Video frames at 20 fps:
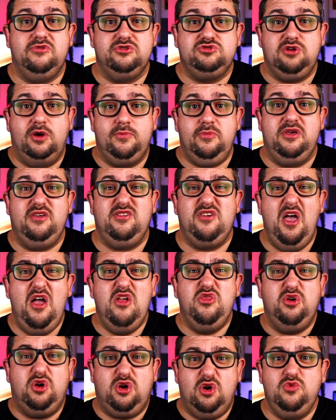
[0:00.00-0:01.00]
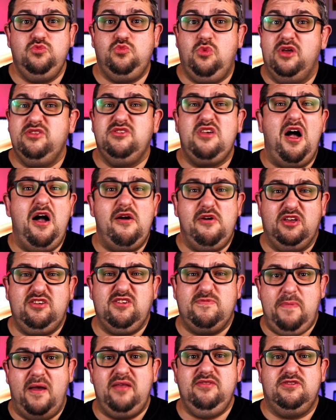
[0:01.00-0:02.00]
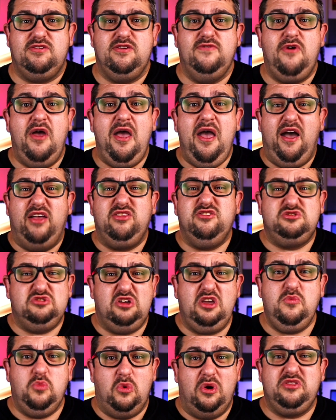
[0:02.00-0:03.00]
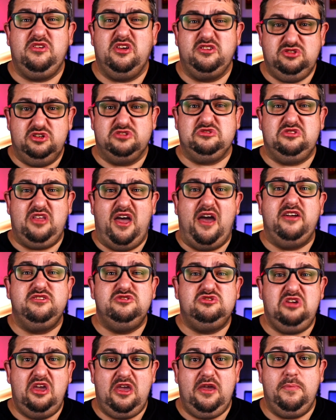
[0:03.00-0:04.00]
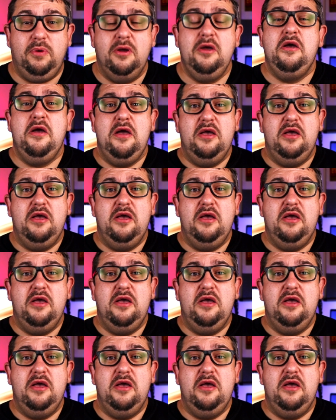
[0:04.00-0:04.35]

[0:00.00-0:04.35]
The trouble is, the good ones are expensive and the cheap ones are just that, cheap.